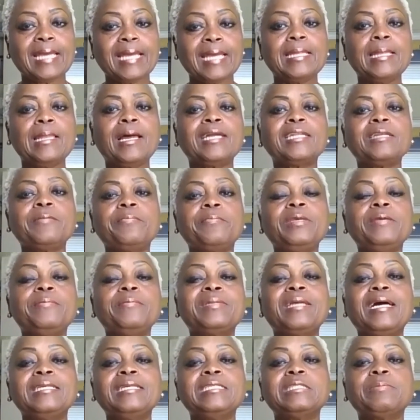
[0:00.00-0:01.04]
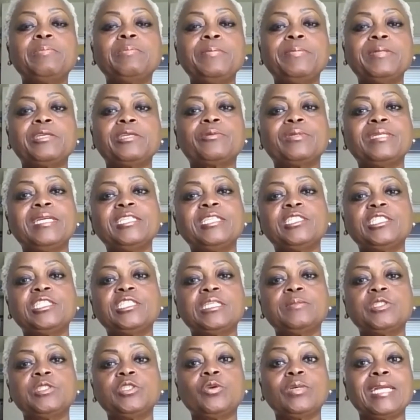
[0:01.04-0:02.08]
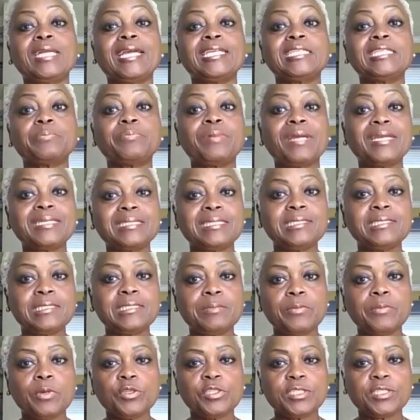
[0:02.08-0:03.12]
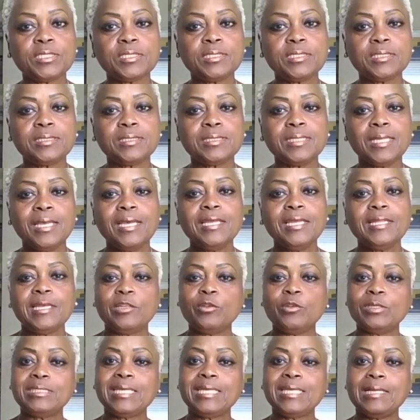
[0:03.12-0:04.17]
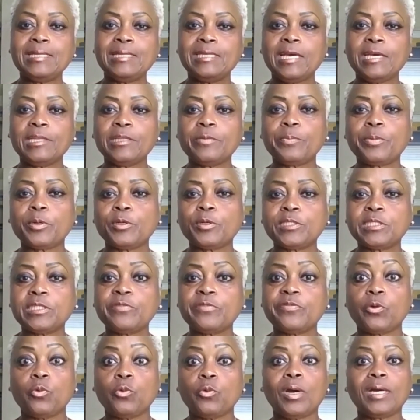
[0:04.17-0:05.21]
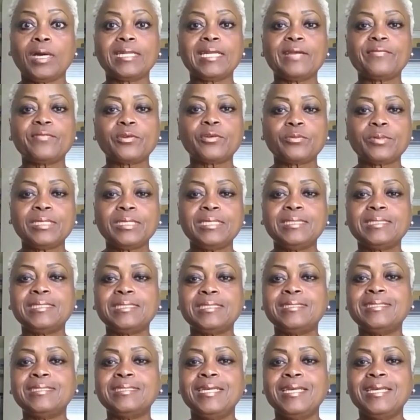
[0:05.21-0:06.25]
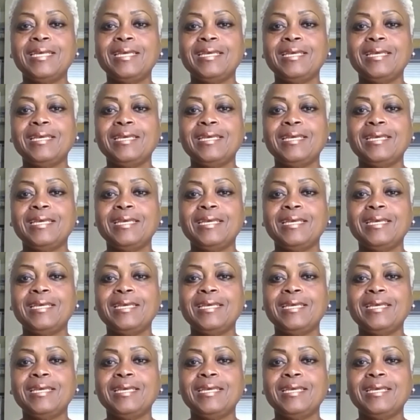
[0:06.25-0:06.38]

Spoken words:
And a lot of times people in relationships don't express these emotions. They don't tell the other person for whatever reason